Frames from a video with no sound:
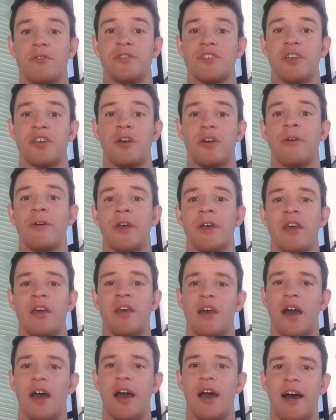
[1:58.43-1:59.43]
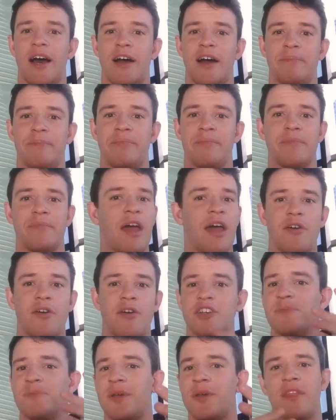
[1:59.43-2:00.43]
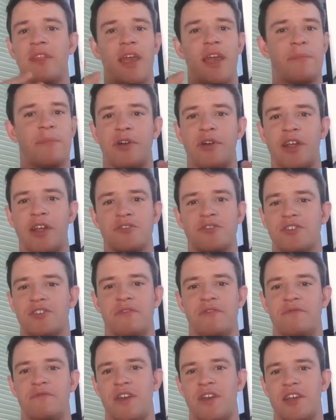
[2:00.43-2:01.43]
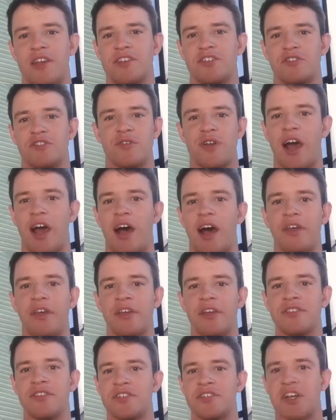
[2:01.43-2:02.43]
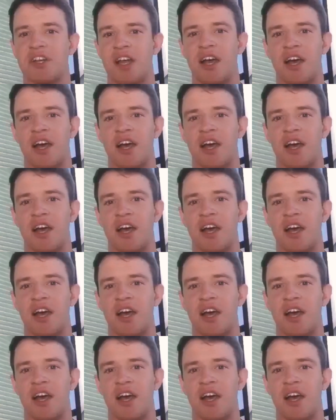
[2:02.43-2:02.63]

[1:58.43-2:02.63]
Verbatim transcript: So um, I've always been like pretty interested in fitness through college. Uh,